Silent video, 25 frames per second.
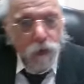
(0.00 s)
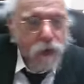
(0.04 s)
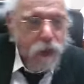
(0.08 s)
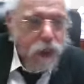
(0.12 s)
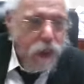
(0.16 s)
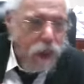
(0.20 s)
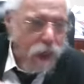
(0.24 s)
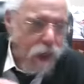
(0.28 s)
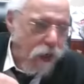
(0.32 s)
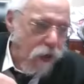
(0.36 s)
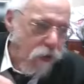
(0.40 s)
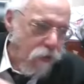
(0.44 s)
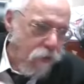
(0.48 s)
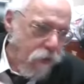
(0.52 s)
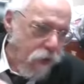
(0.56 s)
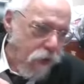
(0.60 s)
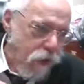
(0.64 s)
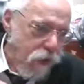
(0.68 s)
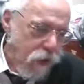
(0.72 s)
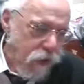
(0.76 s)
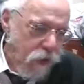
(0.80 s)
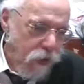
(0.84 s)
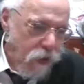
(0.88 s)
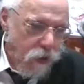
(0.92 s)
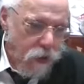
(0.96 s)

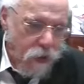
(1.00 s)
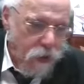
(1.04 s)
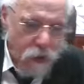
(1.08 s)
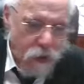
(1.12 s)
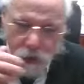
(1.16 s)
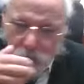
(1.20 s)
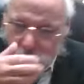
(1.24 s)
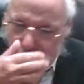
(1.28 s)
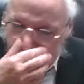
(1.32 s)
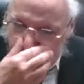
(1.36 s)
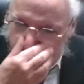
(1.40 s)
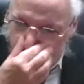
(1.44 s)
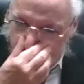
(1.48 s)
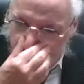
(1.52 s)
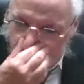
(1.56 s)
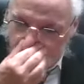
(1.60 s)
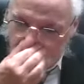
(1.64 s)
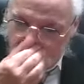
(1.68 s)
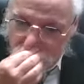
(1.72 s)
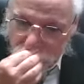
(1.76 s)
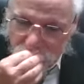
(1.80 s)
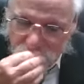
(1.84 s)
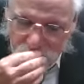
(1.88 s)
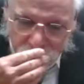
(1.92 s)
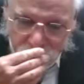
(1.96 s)
carry
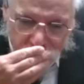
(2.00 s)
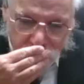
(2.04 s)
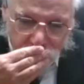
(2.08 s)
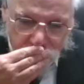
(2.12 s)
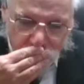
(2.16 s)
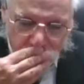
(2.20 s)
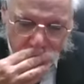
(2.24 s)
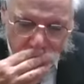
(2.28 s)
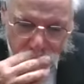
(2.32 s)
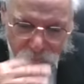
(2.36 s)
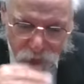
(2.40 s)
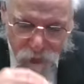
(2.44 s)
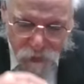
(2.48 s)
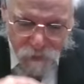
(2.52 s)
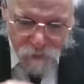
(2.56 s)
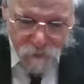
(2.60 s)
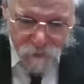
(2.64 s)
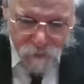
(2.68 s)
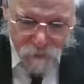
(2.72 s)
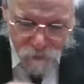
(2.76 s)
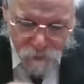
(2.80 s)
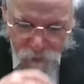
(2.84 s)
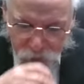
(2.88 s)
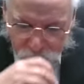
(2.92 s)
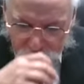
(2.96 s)
the
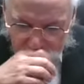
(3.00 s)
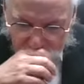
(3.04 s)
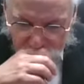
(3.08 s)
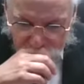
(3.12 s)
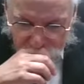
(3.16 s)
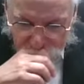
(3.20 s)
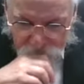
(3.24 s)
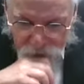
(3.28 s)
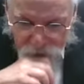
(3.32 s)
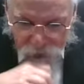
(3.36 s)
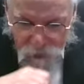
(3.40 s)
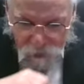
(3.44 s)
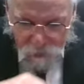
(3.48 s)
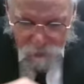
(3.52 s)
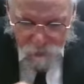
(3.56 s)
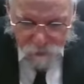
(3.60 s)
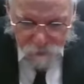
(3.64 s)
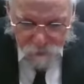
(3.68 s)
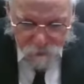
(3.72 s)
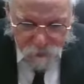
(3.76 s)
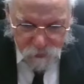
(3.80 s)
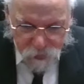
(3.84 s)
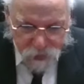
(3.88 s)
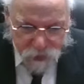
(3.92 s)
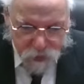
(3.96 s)
the
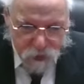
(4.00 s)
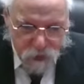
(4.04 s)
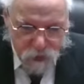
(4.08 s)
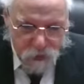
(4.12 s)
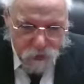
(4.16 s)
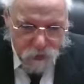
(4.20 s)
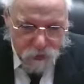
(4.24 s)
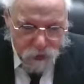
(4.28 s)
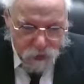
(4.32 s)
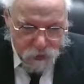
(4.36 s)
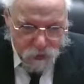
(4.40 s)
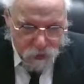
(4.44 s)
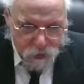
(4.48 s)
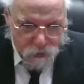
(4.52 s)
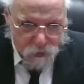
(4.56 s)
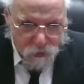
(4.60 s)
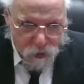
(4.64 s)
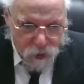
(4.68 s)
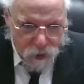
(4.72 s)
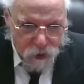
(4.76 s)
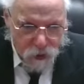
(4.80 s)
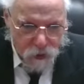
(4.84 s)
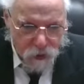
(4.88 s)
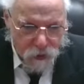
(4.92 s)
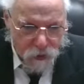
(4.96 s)
vessel that they're
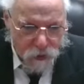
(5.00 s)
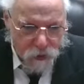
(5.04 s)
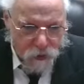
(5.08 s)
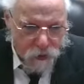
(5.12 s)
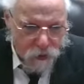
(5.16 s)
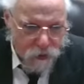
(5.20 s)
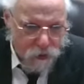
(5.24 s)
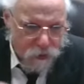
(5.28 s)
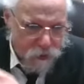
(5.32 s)
in